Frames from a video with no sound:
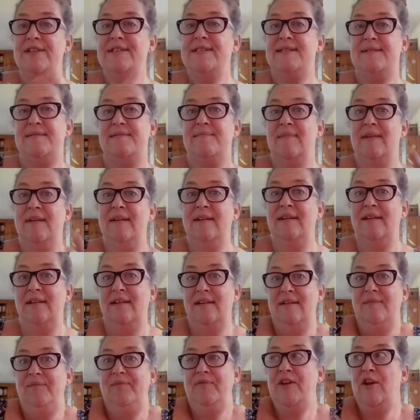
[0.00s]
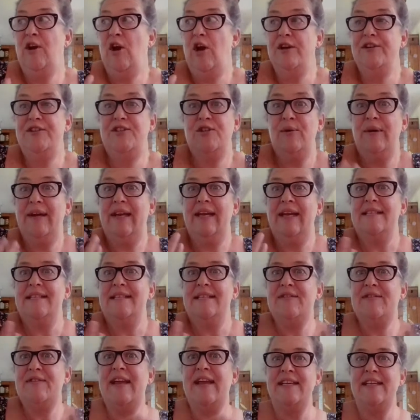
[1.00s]
that's, you know, doing
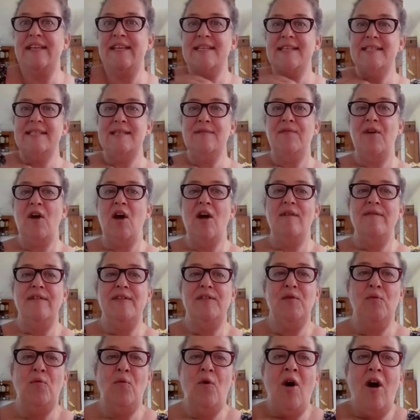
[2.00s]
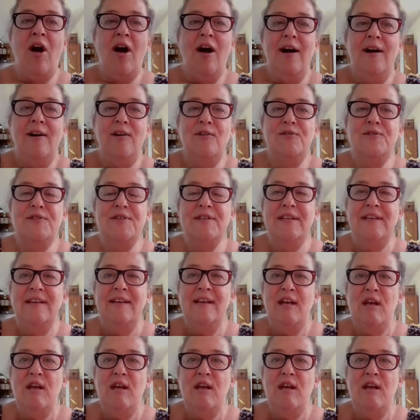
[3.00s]
its thing to survive in the wild.